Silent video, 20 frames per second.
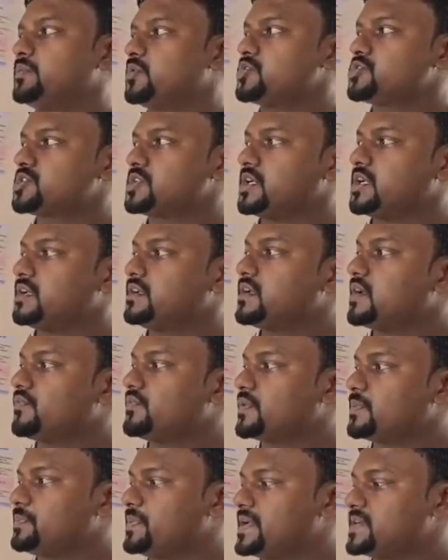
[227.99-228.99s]
emotional level
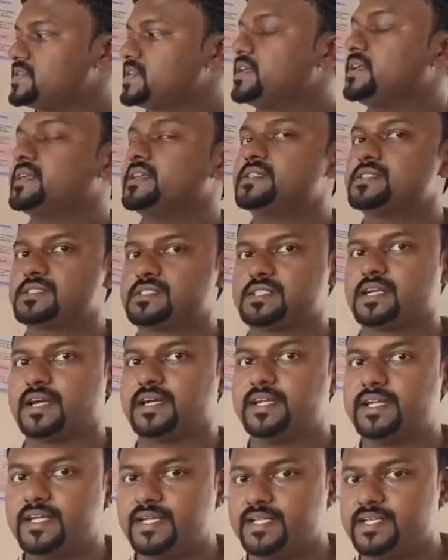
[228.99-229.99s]
of the patient is
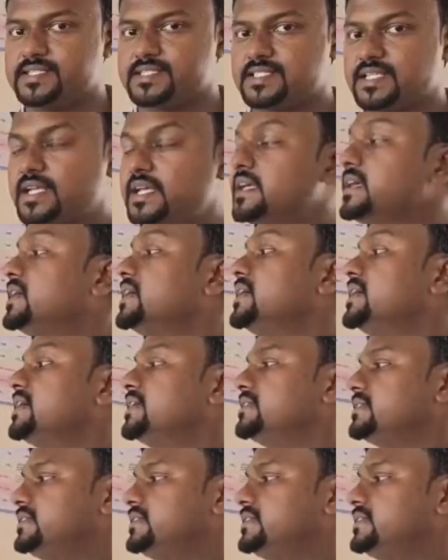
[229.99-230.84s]
studied easily.